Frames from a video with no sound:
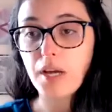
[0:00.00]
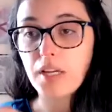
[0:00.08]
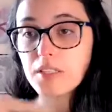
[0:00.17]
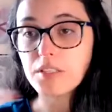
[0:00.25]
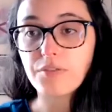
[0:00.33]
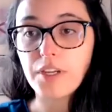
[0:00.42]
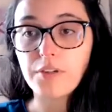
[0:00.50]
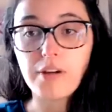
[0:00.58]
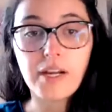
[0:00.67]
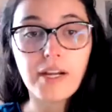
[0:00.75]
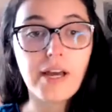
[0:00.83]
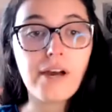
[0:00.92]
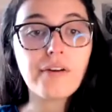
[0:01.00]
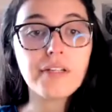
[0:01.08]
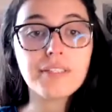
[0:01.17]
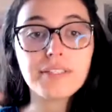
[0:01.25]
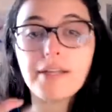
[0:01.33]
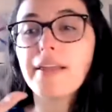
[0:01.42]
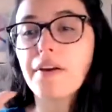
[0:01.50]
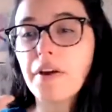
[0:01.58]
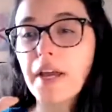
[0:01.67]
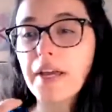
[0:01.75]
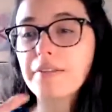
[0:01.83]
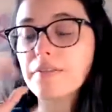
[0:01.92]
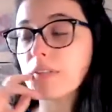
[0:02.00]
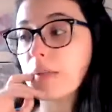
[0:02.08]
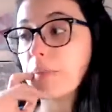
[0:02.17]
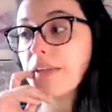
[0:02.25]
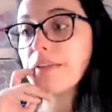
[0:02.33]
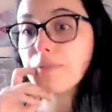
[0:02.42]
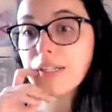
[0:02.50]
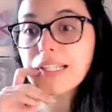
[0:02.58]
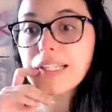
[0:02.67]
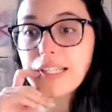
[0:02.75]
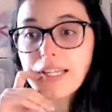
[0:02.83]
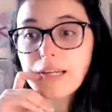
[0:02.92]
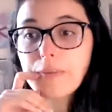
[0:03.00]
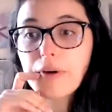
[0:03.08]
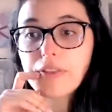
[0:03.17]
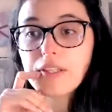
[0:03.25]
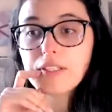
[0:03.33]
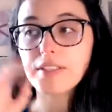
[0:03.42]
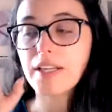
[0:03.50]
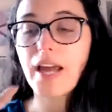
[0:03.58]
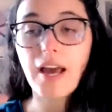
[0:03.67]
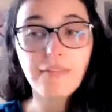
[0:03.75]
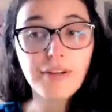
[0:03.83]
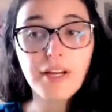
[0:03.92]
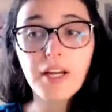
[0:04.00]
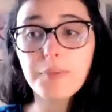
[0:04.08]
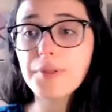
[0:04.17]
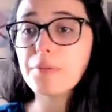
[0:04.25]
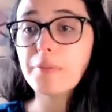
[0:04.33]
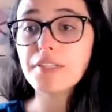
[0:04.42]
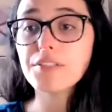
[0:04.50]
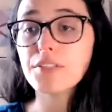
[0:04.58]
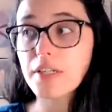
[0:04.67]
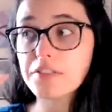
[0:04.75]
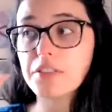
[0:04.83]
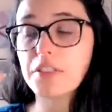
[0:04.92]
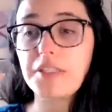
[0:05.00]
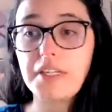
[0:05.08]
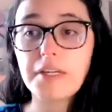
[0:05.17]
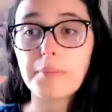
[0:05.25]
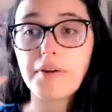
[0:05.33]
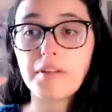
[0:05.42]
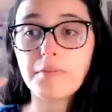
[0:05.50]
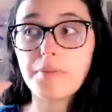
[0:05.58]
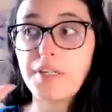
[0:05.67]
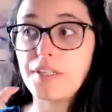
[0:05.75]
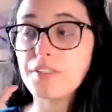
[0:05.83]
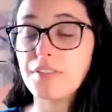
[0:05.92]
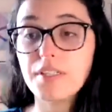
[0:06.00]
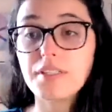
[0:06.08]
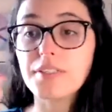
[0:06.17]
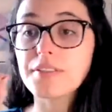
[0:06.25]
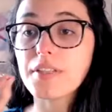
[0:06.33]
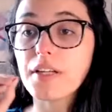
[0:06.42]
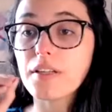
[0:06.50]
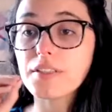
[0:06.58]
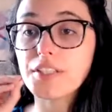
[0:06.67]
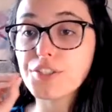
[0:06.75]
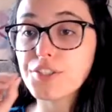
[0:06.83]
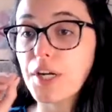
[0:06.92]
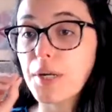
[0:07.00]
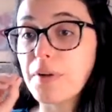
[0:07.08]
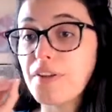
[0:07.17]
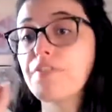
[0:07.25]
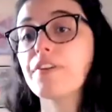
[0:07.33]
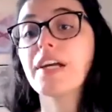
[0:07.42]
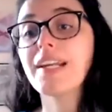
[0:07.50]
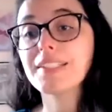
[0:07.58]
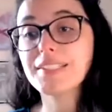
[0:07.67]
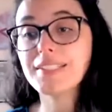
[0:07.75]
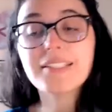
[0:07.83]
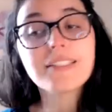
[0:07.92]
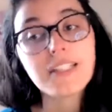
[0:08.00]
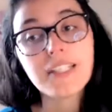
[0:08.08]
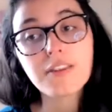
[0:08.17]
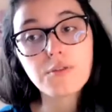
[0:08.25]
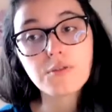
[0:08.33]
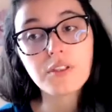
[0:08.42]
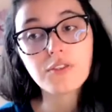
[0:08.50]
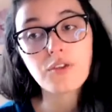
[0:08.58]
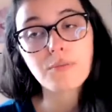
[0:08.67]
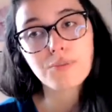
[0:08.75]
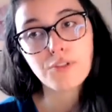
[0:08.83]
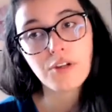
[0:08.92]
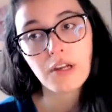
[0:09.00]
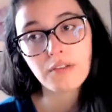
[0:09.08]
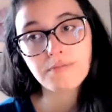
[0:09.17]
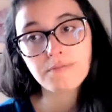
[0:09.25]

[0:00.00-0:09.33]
pause the video right now and say like, okay, let me really think about this, and have a couple of minutes to actually think about it, because this is going to determine if you're going to succeed those dreams or not.